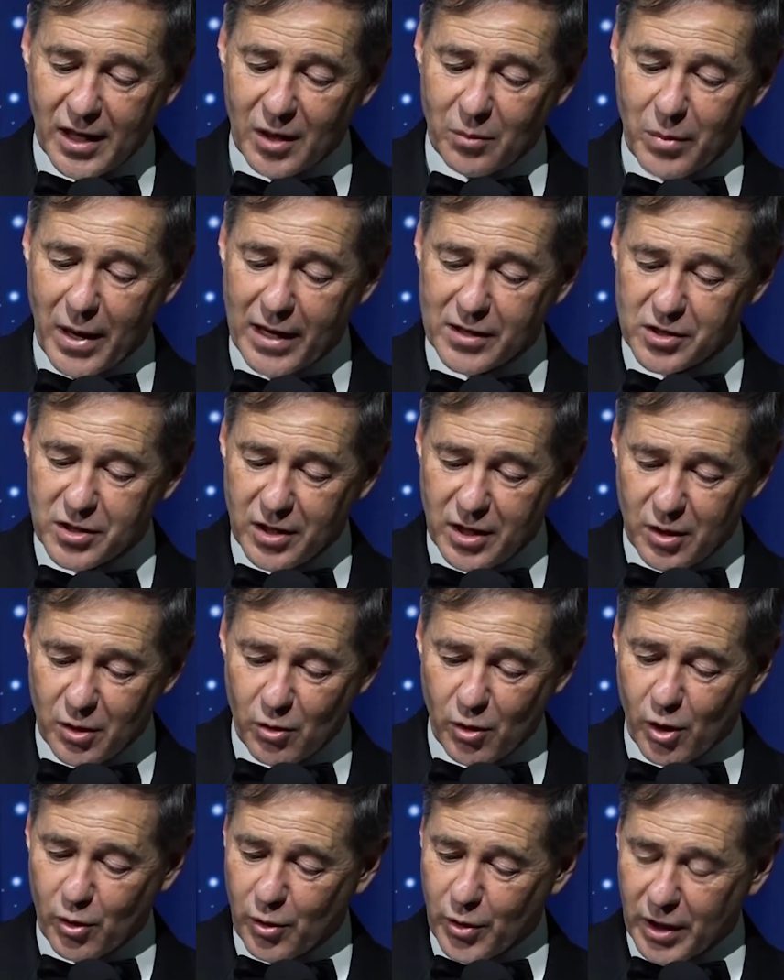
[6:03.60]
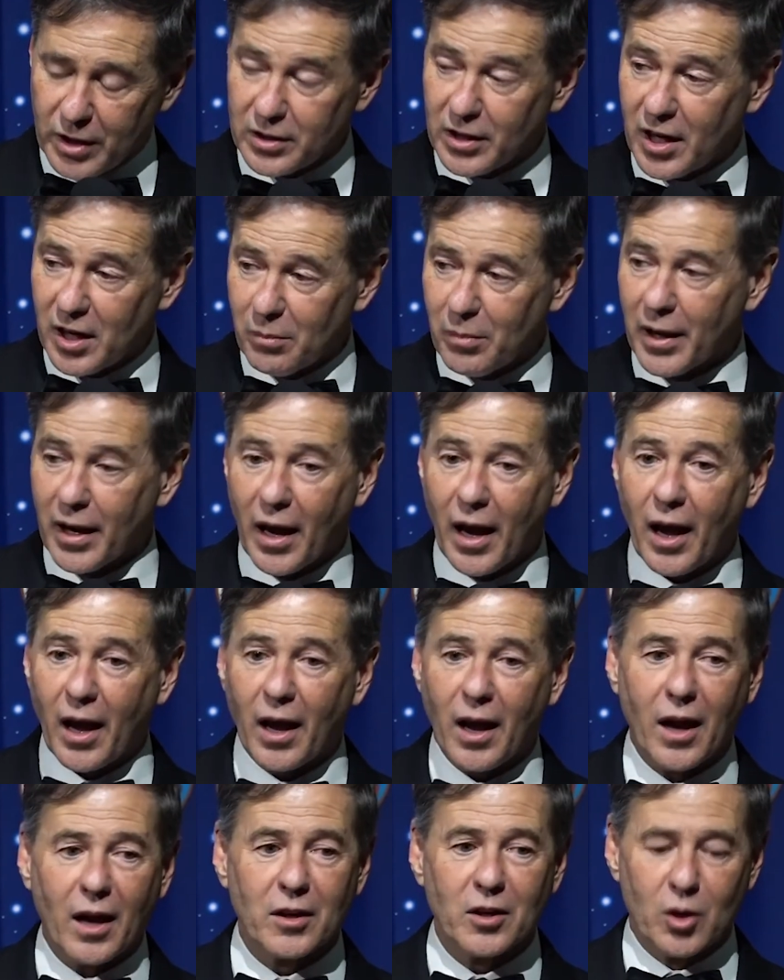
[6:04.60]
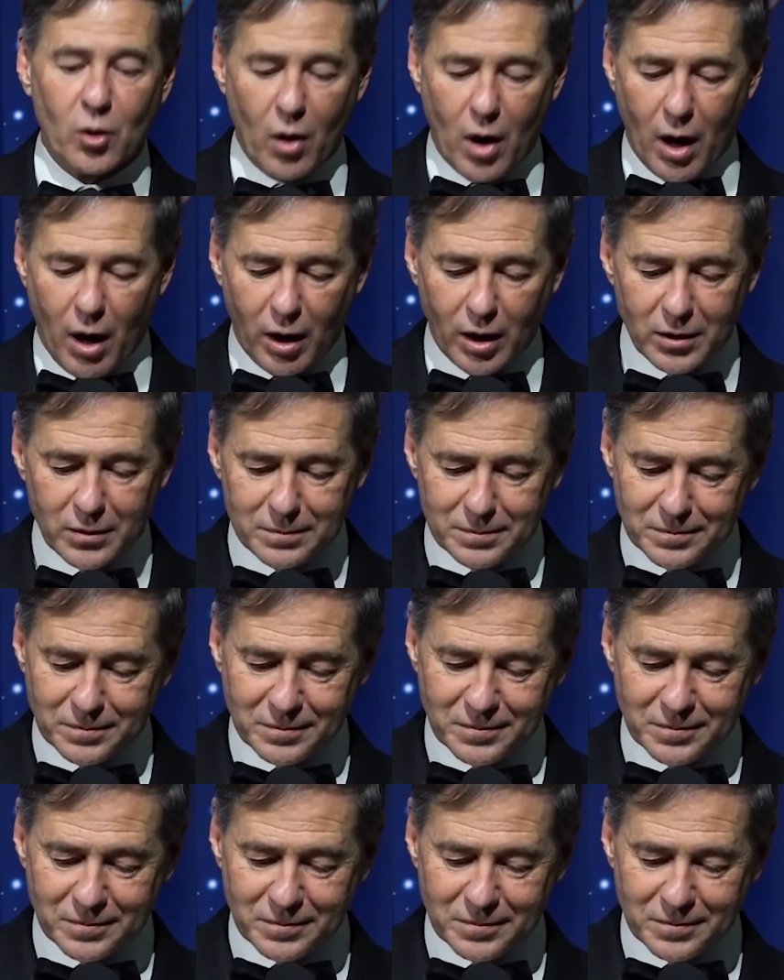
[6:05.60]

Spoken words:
and Pasadena Rotary Club and you all,